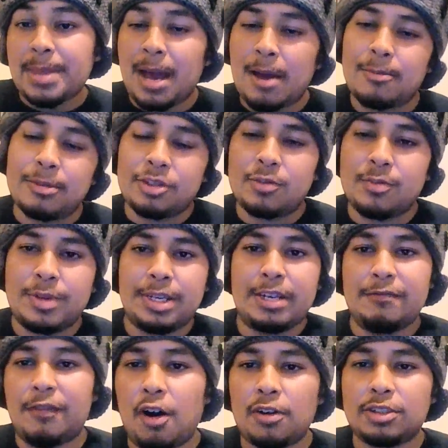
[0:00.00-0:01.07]
I'm assuming
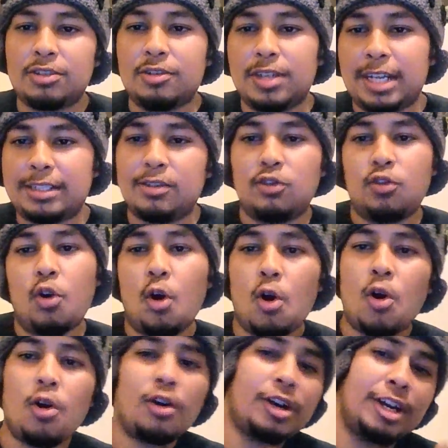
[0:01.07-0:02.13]
involves, lots of
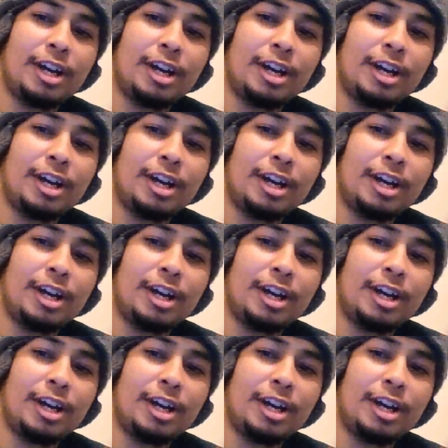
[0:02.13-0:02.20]
gore,